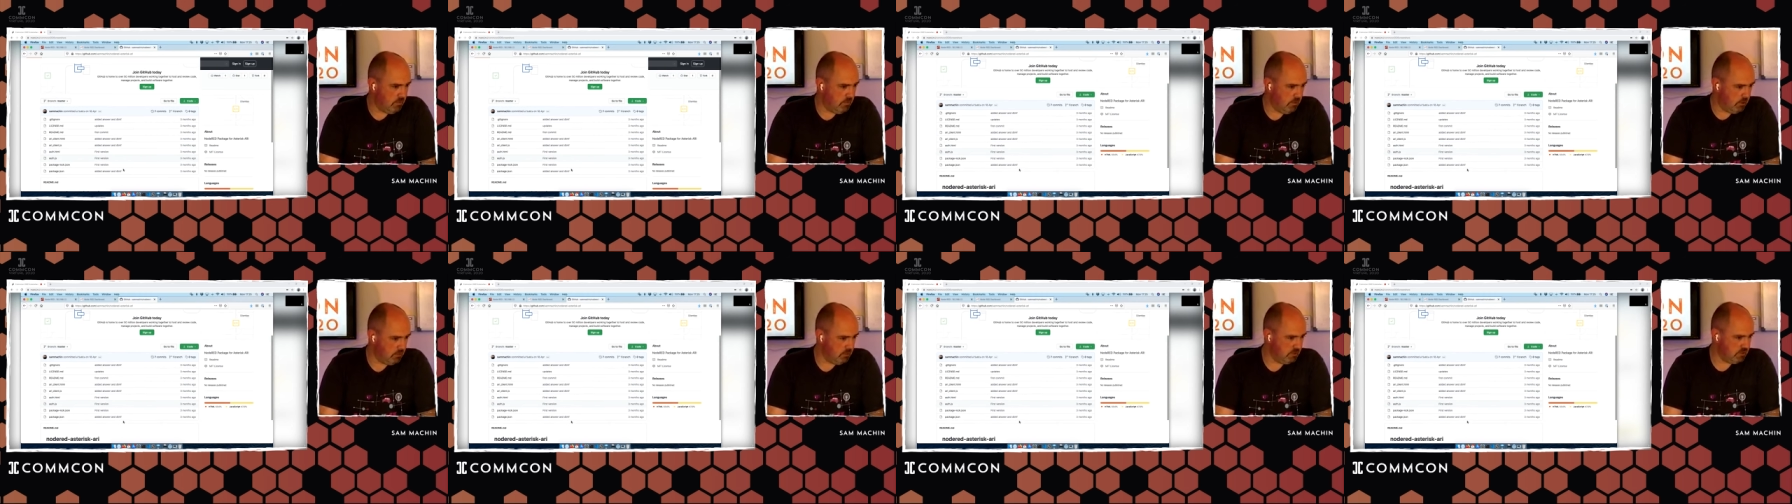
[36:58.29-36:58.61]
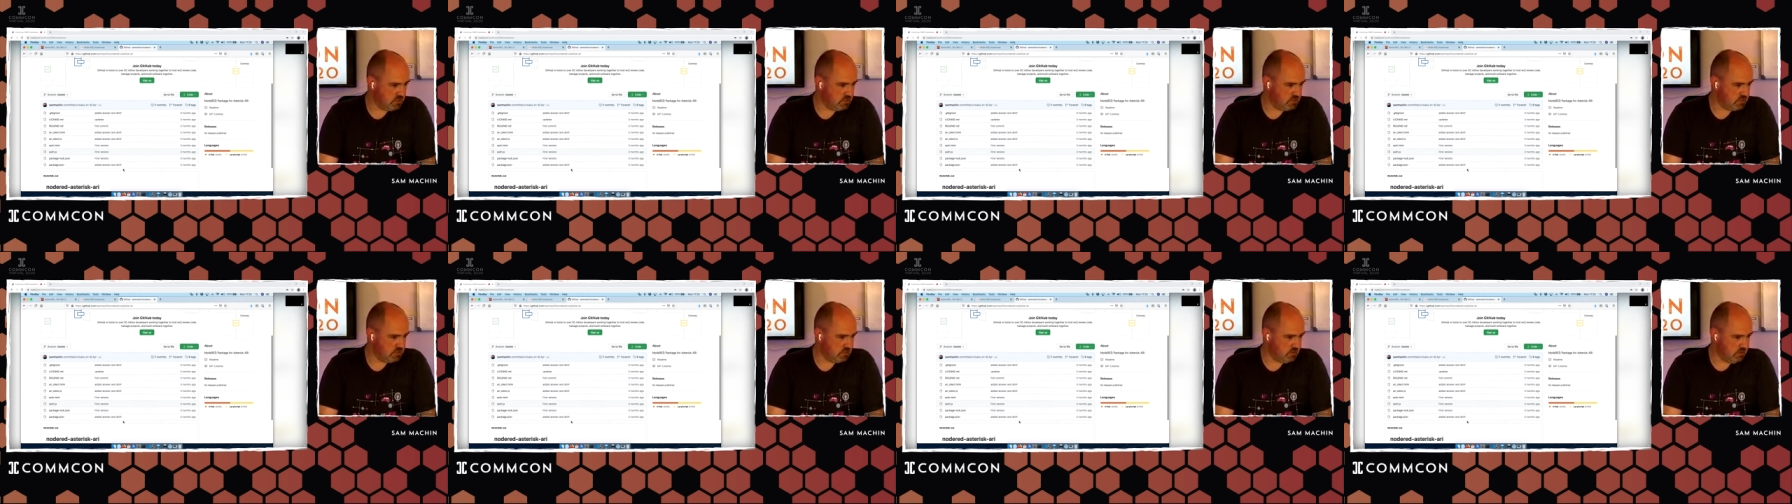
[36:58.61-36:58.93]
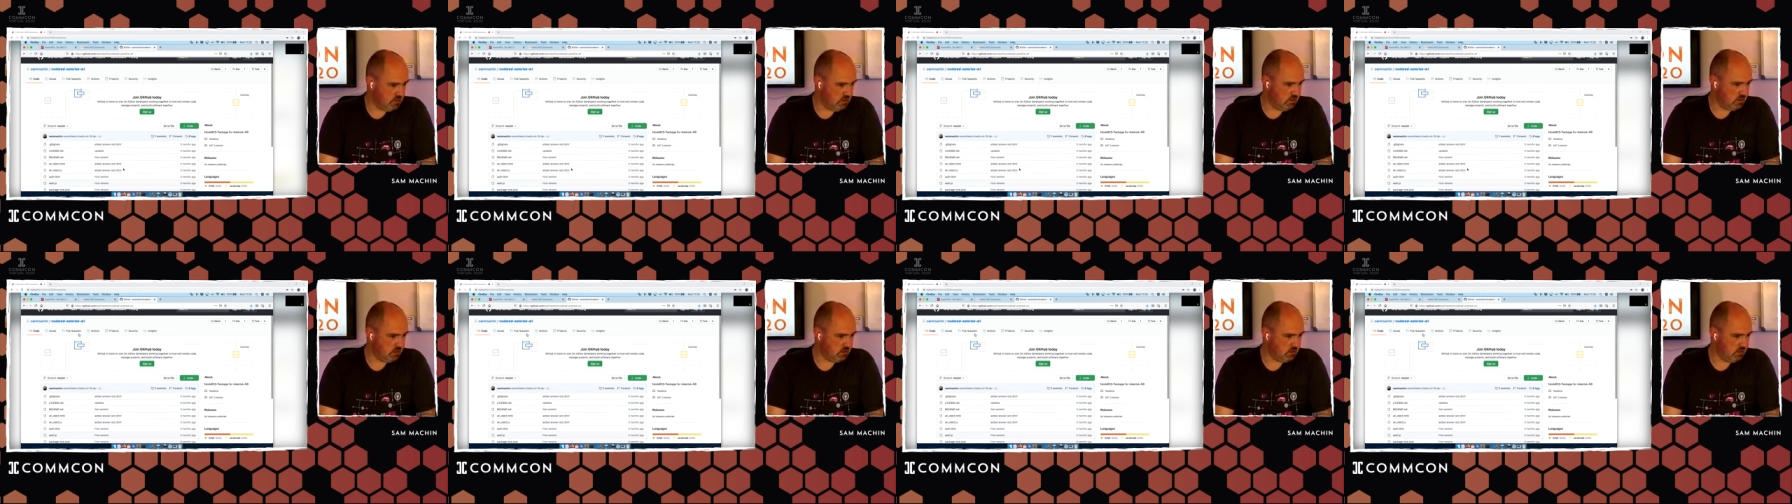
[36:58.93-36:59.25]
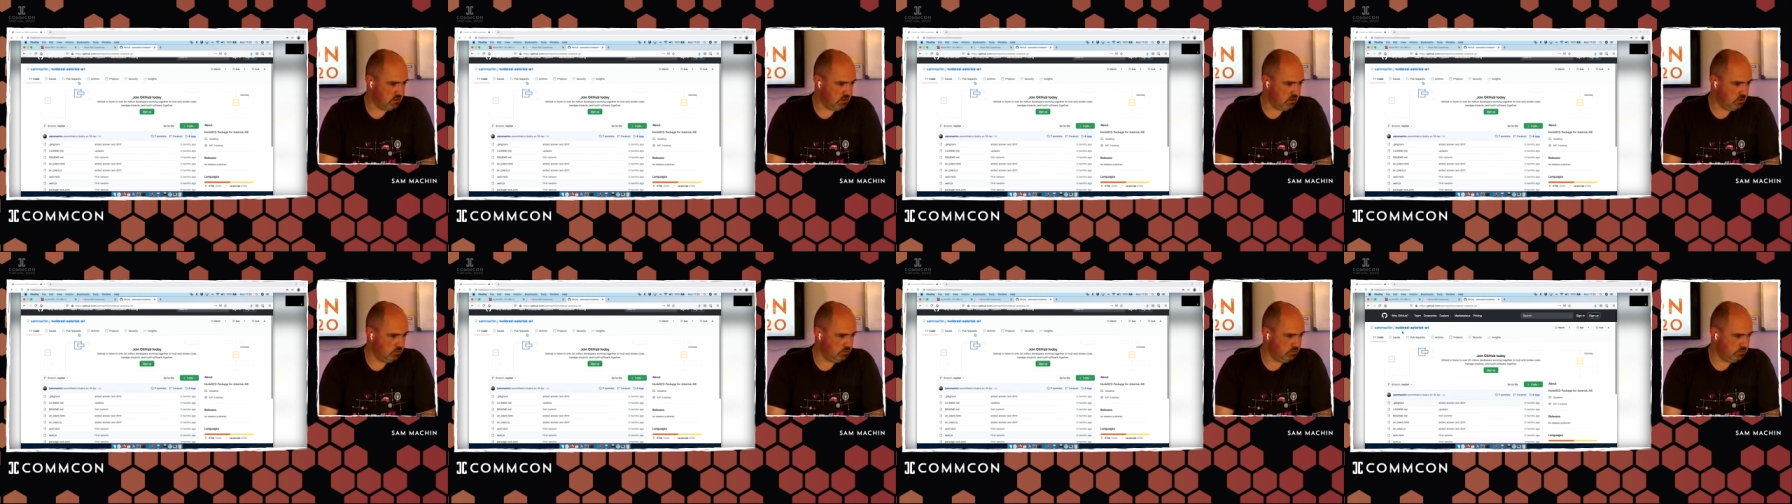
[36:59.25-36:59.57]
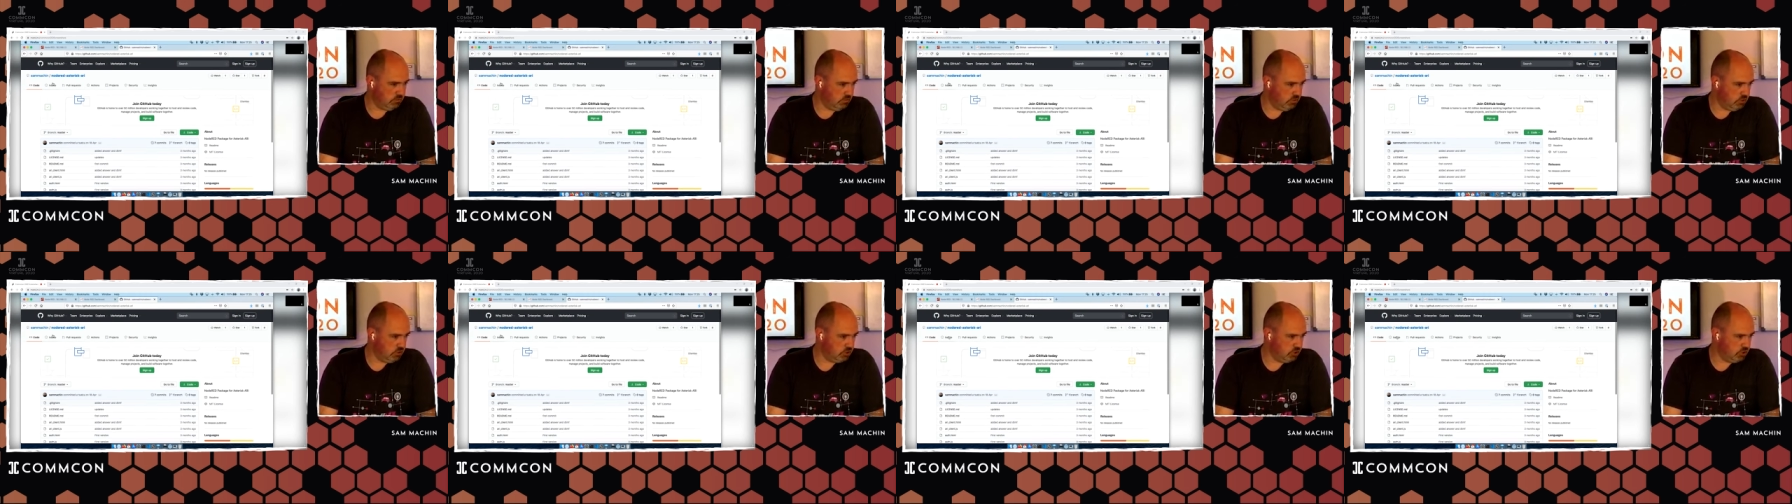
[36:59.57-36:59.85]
It might be a slightly older